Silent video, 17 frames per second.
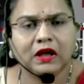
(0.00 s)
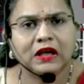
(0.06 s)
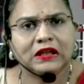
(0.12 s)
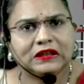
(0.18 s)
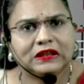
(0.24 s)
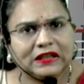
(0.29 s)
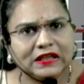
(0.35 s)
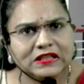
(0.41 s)

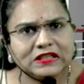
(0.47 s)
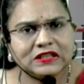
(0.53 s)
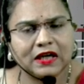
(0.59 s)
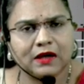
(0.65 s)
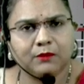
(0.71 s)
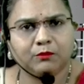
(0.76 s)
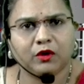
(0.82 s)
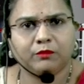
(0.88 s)
These
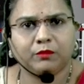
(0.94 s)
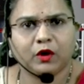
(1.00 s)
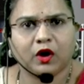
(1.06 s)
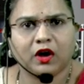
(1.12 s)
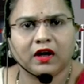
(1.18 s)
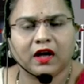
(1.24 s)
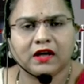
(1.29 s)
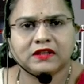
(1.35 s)
type of
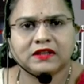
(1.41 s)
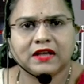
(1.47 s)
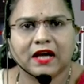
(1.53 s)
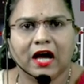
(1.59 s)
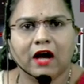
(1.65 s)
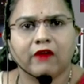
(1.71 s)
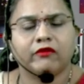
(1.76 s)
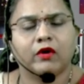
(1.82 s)
products
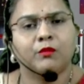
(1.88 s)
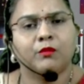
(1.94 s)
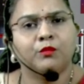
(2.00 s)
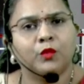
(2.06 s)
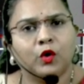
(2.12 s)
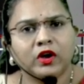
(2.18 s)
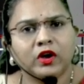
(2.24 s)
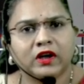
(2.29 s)
have a
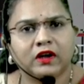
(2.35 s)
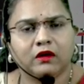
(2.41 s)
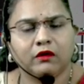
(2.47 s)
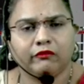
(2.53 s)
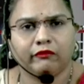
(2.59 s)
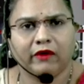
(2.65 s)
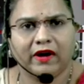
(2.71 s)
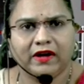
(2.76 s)
more
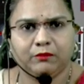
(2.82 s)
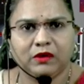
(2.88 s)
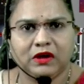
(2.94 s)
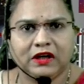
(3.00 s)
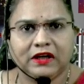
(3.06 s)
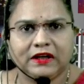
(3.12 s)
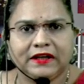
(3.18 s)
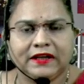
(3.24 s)

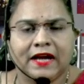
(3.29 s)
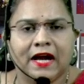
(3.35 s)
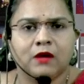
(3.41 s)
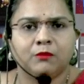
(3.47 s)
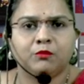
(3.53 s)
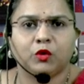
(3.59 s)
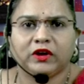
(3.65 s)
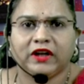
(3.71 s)
viability
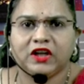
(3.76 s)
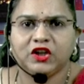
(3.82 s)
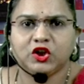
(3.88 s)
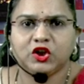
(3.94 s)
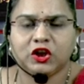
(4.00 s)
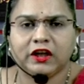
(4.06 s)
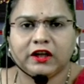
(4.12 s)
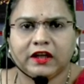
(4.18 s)
and
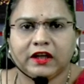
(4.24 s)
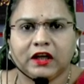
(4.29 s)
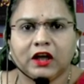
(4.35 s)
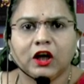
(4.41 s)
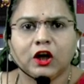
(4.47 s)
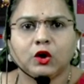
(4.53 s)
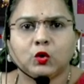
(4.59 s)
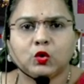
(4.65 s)
potentiality
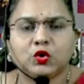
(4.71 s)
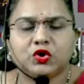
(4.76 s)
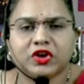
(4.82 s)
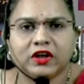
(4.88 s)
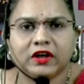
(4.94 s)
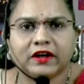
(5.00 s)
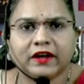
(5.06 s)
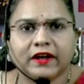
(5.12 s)
to
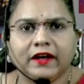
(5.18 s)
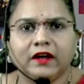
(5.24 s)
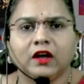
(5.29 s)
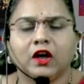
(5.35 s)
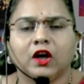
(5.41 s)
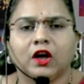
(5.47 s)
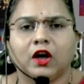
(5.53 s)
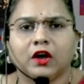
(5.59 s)
generate
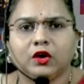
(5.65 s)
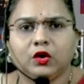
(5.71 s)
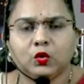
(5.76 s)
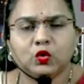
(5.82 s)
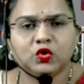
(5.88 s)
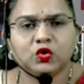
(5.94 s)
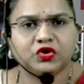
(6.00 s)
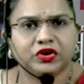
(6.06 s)
a
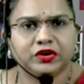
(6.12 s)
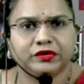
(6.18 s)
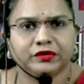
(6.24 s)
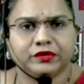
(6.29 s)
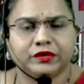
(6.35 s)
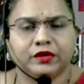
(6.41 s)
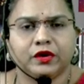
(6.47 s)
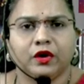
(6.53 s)
huge
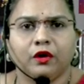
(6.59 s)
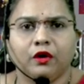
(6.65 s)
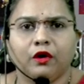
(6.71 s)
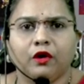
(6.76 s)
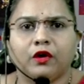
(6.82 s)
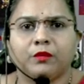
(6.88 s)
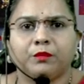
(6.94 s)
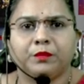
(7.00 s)
return
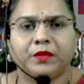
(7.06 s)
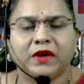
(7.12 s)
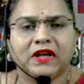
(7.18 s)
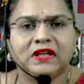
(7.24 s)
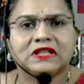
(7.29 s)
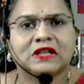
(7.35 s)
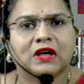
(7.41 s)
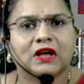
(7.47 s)
or
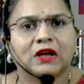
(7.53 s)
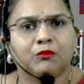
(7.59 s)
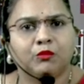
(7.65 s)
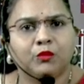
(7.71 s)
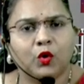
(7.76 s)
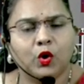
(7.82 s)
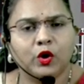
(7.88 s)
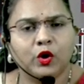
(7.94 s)
brings
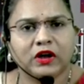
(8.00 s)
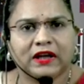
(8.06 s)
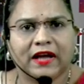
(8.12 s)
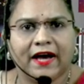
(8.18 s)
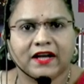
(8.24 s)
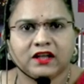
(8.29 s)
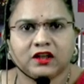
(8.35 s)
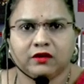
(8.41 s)
more
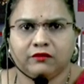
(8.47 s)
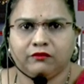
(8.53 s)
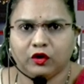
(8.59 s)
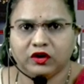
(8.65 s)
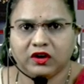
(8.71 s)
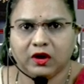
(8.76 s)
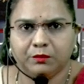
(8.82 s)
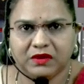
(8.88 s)
cash for
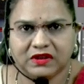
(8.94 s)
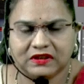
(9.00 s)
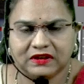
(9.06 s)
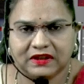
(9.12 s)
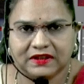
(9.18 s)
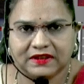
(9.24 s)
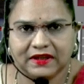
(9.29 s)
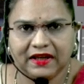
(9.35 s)
the
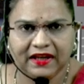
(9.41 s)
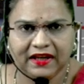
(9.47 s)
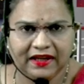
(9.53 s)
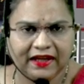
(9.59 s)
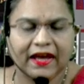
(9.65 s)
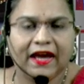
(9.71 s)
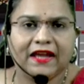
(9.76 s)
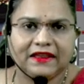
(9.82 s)
business,
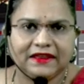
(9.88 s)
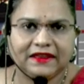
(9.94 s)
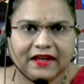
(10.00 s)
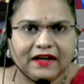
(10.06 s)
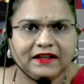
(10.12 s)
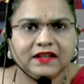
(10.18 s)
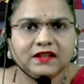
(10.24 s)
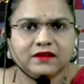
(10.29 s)
and
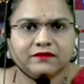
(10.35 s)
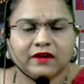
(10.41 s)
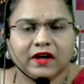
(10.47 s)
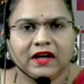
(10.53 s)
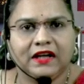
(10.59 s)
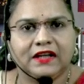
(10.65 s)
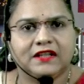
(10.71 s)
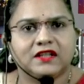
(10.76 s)
that is
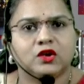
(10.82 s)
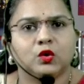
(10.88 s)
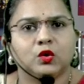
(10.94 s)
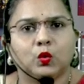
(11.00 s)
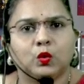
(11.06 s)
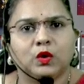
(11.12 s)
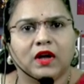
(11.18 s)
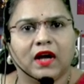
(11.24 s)
why it's
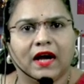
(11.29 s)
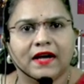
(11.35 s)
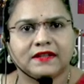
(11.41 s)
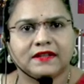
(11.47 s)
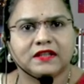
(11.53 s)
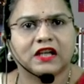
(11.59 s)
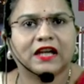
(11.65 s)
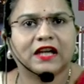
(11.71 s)
known
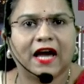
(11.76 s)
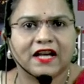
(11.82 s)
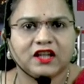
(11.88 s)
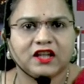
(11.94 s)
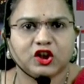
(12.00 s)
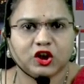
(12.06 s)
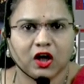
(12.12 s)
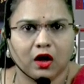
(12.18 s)
as
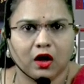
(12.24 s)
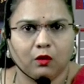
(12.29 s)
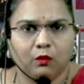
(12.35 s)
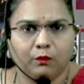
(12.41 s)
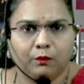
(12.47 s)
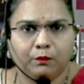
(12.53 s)
cash cow.